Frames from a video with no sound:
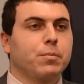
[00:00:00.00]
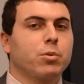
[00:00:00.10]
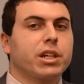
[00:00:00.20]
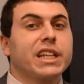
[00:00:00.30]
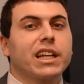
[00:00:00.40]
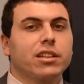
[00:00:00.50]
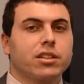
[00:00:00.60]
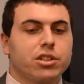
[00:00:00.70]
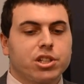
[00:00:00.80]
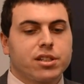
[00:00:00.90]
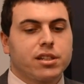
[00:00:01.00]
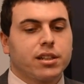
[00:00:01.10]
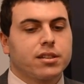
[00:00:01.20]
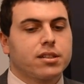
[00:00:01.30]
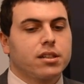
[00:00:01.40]
working out the
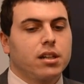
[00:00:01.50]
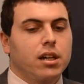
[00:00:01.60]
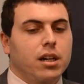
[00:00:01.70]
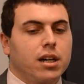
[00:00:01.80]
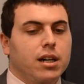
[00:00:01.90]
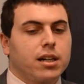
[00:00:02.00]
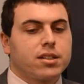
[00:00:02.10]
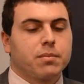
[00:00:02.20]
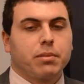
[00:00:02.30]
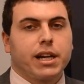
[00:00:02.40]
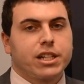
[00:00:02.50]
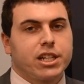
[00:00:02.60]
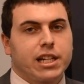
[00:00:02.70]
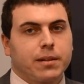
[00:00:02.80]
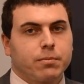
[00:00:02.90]
logistics, supply
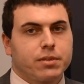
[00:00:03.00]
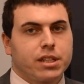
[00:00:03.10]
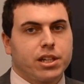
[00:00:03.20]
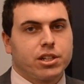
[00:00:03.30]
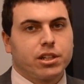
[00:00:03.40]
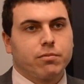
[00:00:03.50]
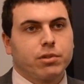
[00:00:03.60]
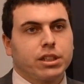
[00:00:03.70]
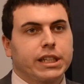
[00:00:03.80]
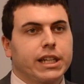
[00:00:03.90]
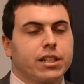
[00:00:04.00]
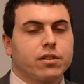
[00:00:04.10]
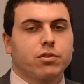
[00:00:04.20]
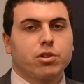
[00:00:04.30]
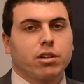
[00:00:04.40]
chain optimization, really getting
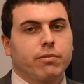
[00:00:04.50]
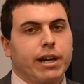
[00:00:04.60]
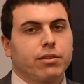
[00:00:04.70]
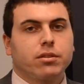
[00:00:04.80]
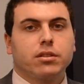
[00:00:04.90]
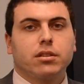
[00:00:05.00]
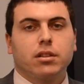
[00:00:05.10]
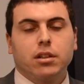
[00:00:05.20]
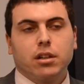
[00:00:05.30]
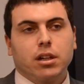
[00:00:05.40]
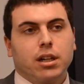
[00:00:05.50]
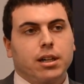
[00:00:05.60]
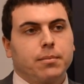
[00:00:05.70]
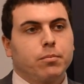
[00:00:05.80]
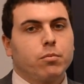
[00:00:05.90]
truck routes,
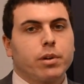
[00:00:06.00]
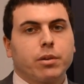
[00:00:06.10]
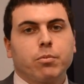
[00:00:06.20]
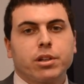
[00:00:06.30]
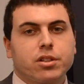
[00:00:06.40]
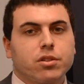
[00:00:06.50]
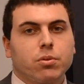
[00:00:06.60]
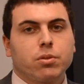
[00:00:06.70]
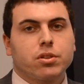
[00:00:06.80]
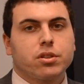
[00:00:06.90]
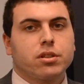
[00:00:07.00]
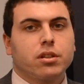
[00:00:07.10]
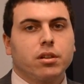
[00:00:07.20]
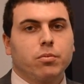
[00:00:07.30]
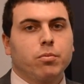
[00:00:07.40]
what stores
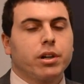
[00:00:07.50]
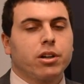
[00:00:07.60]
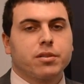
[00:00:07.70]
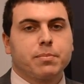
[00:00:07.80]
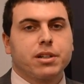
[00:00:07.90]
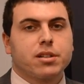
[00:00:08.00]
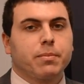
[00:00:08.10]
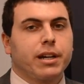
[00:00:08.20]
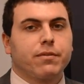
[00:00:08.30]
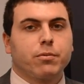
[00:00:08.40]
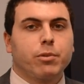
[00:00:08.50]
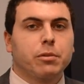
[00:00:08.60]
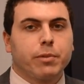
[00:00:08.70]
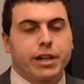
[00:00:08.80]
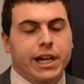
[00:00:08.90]
are being supplied from
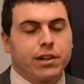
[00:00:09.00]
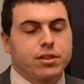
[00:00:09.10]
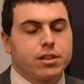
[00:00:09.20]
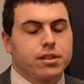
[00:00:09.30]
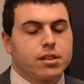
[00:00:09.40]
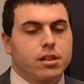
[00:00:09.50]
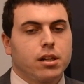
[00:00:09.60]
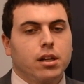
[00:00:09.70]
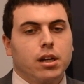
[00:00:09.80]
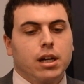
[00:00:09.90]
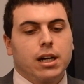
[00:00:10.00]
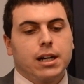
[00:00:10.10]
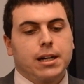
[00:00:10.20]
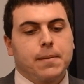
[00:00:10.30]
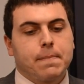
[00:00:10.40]
what warehouses,
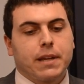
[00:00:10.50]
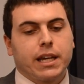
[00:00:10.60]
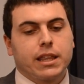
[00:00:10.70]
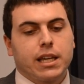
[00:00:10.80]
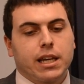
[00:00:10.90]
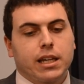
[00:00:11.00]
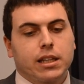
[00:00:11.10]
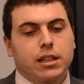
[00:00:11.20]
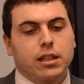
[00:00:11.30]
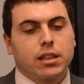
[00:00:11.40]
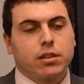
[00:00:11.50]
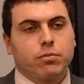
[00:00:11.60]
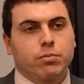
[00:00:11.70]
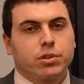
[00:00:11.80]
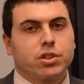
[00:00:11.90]
and then
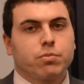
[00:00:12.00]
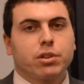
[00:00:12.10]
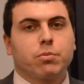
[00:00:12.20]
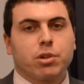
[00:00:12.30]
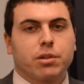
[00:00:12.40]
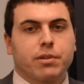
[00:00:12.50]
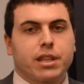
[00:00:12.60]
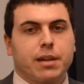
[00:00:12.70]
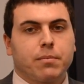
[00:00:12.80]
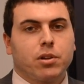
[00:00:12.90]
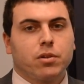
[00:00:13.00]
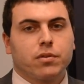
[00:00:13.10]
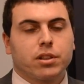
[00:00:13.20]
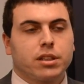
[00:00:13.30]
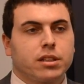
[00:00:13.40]
we're just really working with them
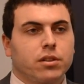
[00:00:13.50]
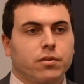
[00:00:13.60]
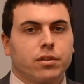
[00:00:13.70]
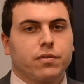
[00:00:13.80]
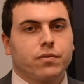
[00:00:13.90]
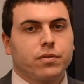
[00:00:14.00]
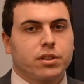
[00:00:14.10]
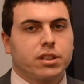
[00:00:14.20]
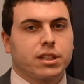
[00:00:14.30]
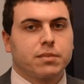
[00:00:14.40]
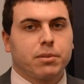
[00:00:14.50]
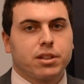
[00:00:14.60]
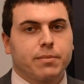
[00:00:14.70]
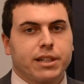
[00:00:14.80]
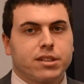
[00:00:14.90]
over the 6
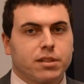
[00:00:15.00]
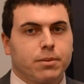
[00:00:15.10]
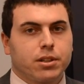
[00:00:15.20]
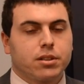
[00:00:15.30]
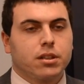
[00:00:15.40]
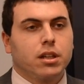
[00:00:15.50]
months, about 6 months,